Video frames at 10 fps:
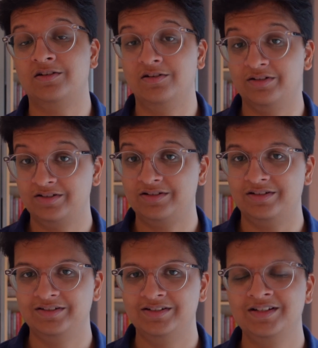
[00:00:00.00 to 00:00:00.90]
Turkstra.
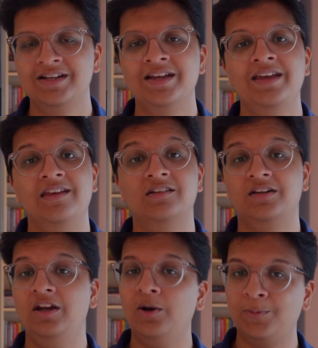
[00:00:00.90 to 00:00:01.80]
He's a
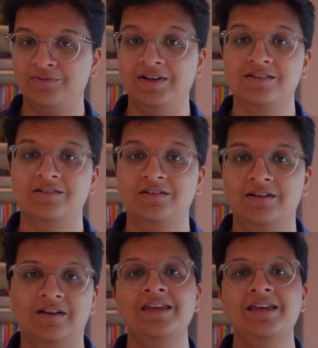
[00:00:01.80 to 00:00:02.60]
really good professor.